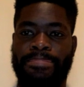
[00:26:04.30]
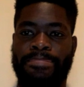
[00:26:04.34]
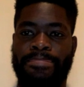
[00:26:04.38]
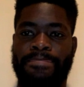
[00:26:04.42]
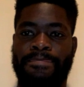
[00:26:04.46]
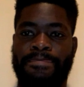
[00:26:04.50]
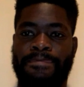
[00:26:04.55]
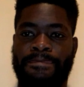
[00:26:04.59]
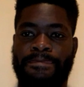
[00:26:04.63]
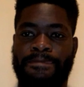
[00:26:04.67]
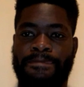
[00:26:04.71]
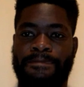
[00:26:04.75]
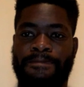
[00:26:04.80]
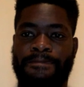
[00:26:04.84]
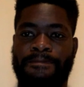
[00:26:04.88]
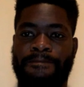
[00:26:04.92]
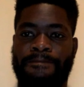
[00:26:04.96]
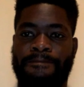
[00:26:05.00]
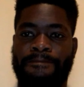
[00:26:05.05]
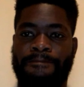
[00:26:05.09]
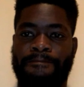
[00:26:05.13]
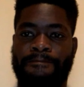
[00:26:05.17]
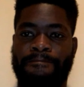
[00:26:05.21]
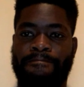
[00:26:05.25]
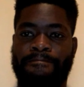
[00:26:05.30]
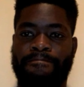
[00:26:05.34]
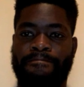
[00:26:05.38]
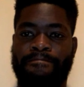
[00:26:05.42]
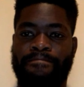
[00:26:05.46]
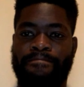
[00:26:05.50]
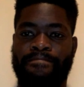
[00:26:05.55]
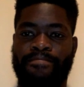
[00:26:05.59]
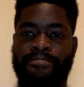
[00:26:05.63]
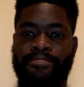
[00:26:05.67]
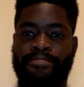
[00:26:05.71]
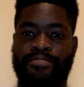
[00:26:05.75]

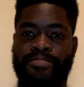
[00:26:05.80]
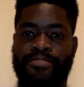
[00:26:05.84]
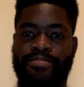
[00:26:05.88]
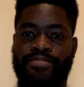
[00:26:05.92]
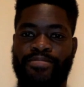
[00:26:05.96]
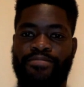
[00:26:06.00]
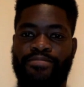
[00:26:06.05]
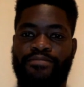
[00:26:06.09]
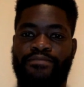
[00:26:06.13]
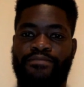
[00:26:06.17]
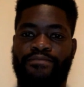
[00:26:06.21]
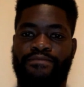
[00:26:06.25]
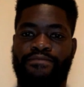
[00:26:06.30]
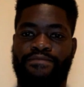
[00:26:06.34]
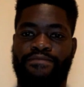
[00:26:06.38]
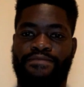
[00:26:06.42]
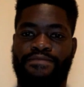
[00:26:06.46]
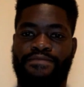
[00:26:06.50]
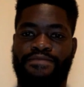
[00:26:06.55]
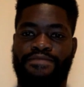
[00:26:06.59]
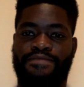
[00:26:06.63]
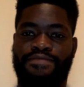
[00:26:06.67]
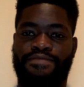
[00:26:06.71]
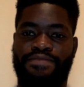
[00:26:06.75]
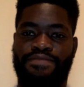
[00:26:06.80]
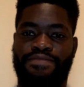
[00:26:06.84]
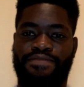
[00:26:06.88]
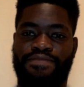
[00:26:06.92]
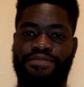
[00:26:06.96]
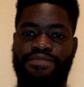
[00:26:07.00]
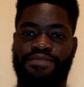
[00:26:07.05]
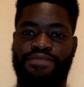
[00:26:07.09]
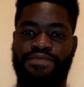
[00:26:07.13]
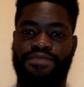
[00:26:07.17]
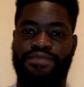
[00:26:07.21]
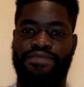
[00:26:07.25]

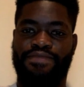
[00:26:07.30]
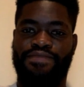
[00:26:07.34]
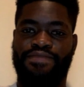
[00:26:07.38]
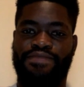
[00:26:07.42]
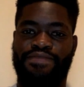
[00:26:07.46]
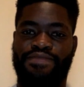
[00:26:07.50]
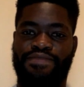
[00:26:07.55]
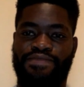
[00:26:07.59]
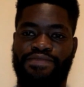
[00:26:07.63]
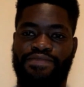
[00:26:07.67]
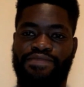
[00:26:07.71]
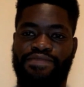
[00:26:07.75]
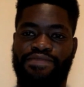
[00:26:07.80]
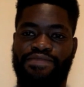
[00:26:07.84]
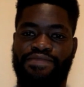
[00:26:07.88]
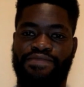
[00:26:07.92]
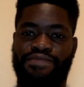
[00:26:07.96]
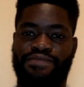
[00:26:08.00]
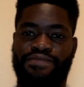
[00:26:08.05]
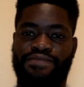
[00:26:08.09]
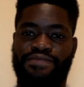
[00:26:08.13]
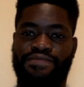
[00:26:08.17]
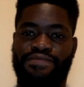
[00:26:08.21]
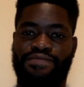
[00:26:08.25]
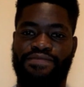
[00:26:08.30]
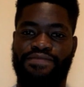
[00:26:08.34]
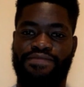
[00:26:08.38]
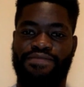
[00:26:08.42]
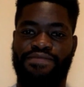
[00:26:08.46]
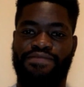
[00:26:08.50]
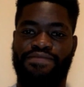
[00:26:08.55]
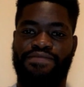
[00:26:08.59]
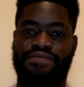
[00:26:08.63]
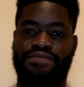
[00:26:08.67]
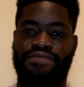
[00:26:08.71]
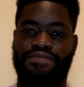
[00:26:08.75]

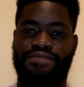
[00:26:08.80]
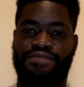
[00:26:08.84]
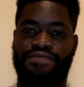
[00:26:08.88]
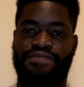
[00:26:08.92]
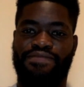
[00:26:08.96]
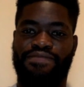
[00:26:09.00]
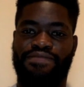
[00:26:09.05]
This person isn't speaking.